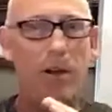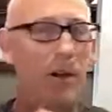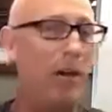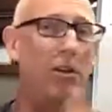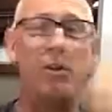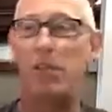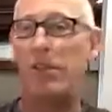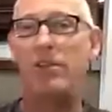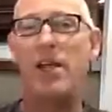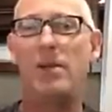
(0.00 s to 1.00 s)
all those
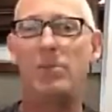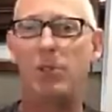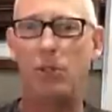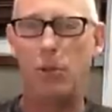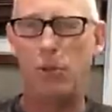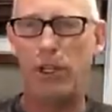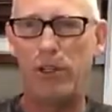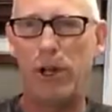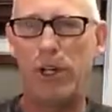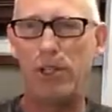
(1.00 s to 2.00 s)
other times we
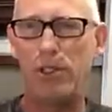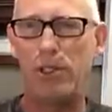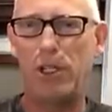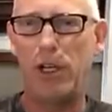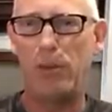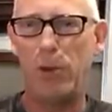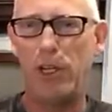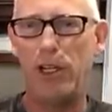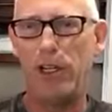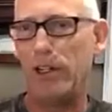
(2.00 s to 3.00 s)
thought he should keep
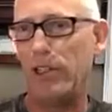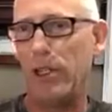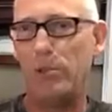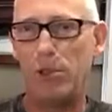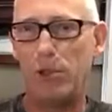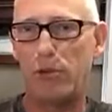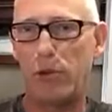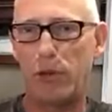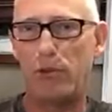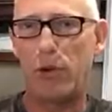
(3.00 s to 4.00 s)
tweeting and it seems to have
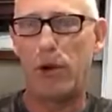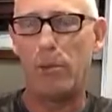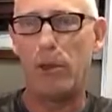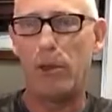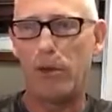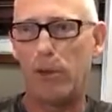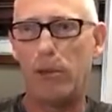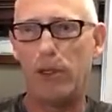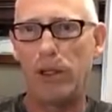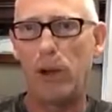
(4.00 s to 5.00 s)
worked for him
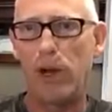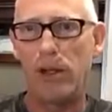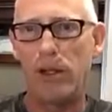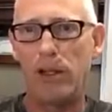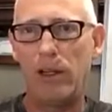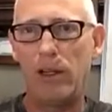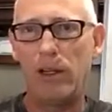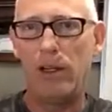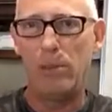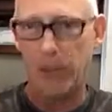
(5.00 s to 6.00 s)
really well.
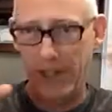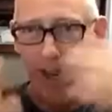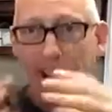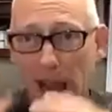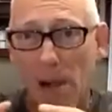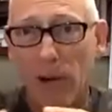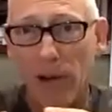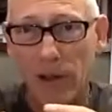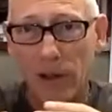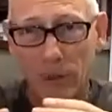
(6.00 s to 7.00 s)
But
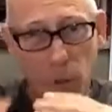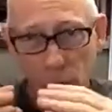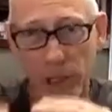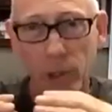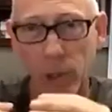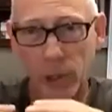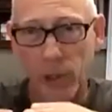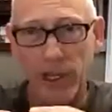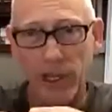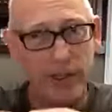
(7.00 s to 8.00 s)
now, wouldn't you
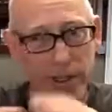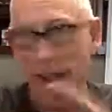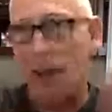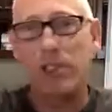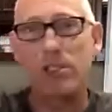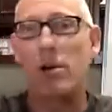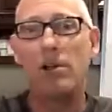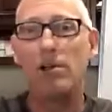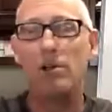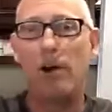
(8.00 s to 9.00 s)
agree, now he's
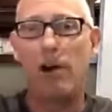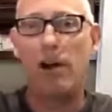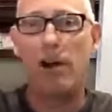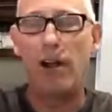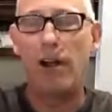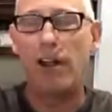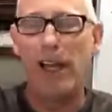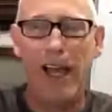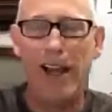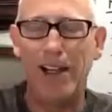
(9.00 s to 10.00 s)
gone too far?
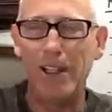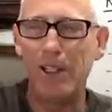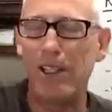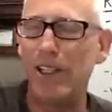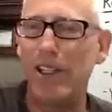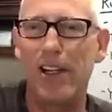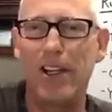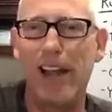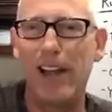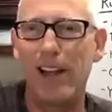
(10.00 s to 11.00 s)
And I just listen
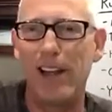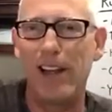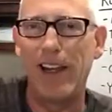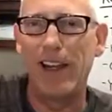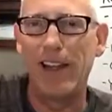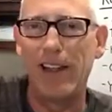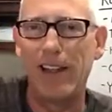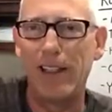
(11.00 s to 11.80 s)
to that and I think,